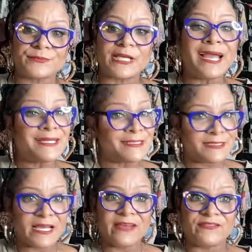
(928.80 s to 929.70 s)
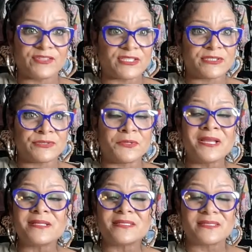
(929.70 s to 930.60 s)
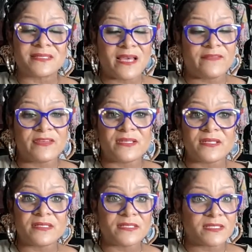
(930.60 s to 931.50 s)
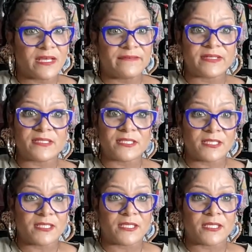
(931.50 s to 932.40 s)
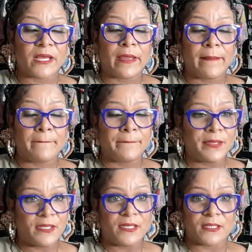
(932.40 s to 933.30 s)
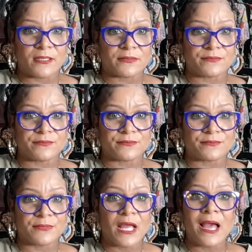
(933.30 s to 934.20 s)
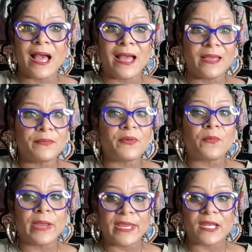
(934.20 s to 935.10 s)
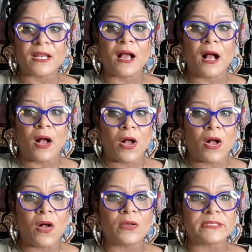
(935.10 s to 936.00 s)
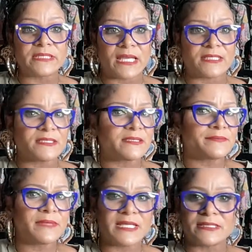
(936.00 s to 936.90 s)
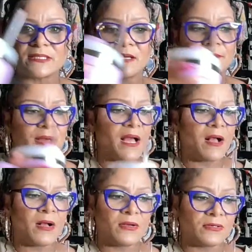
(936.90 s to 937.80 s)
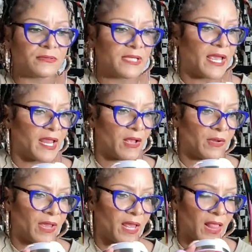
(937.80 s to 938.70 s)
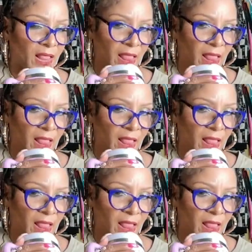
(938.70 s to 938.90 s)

I had to sign for it too. 7 17 p.m. I had been waiting all day, just messed up my whole day. Okay.